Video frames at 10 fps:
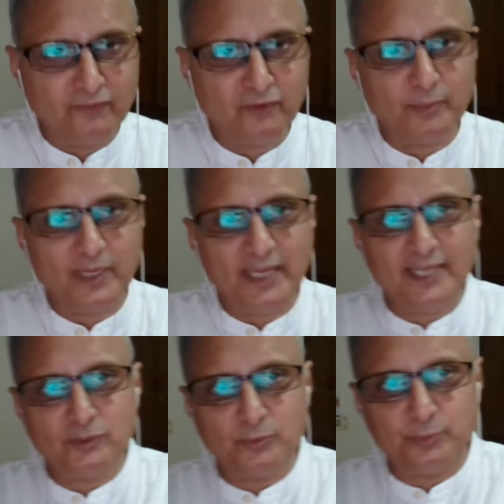leaving
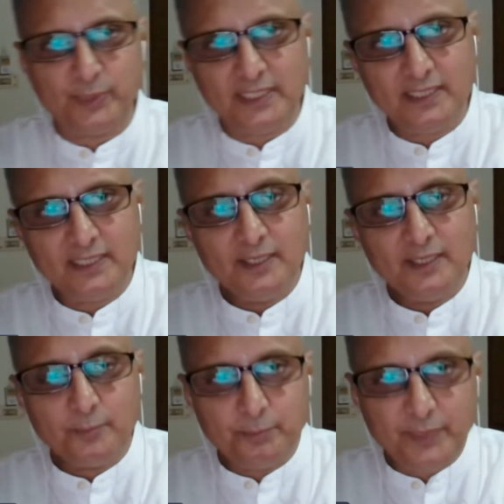from A to
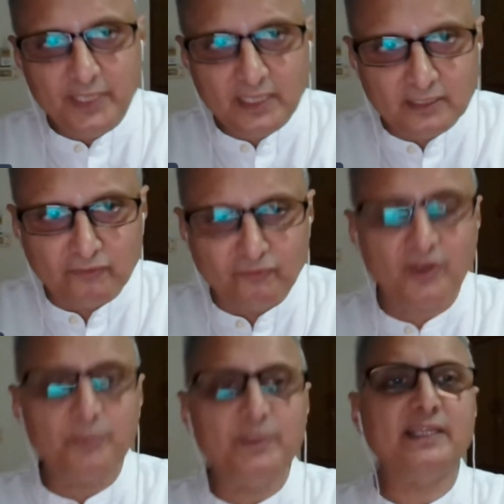B, B
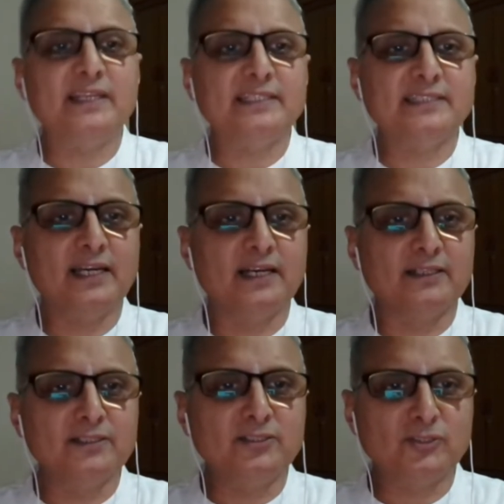confirming that yes, I
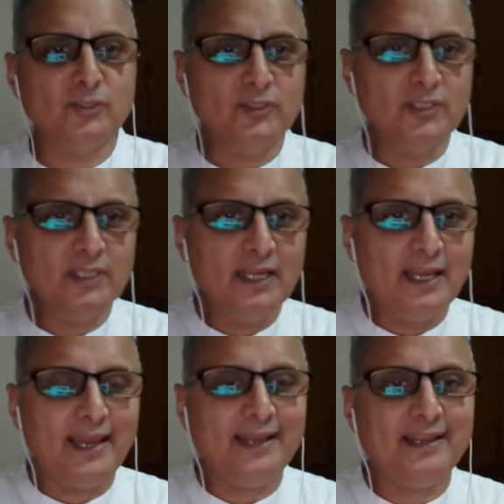understood,
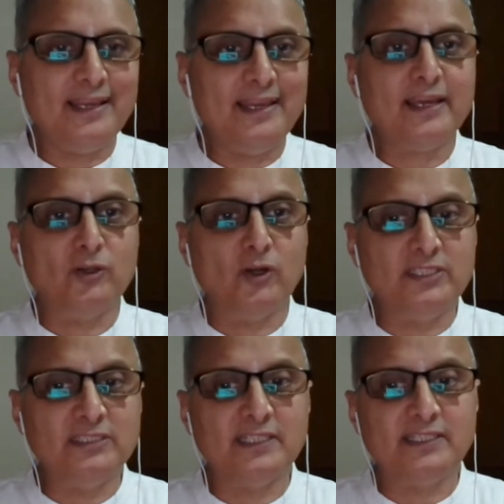and A
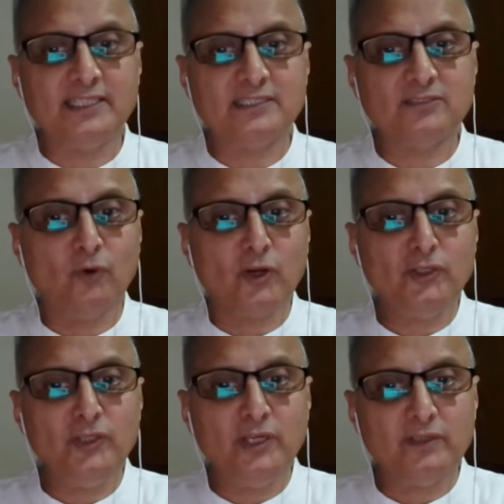acknowledging that yes, what
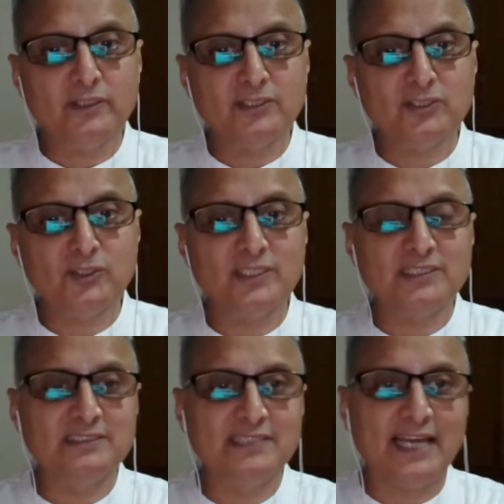you have understood
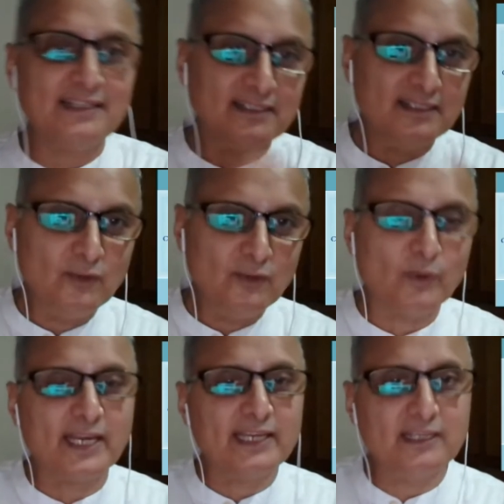is that
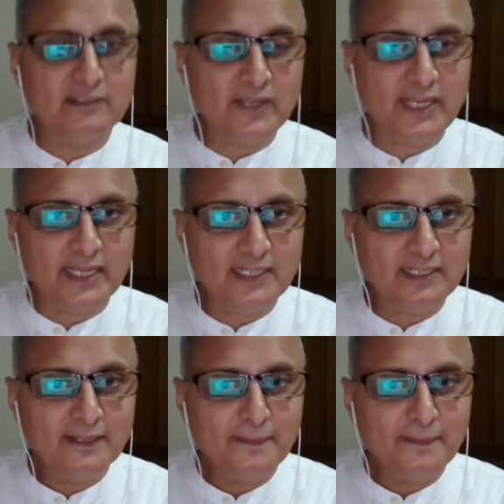what I conveyed,